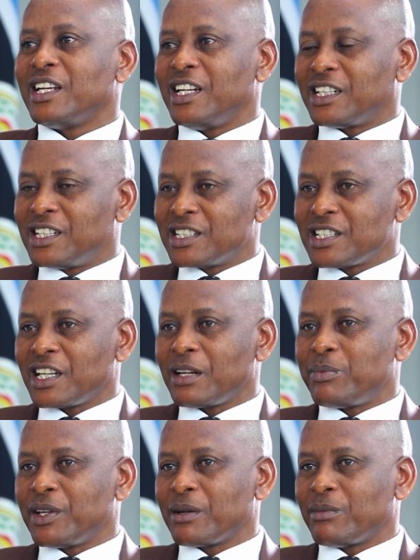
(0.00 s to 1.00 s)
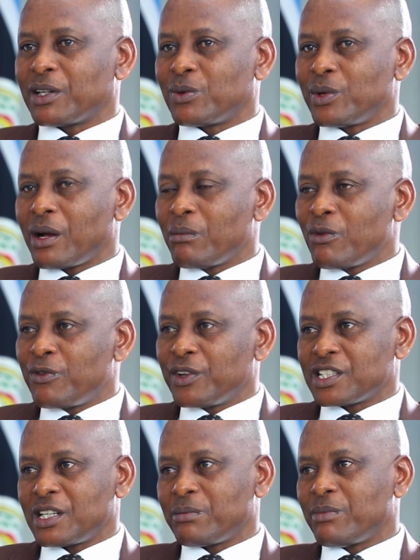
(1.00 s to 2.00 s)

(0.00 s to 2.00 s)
It is helping, but we are moving step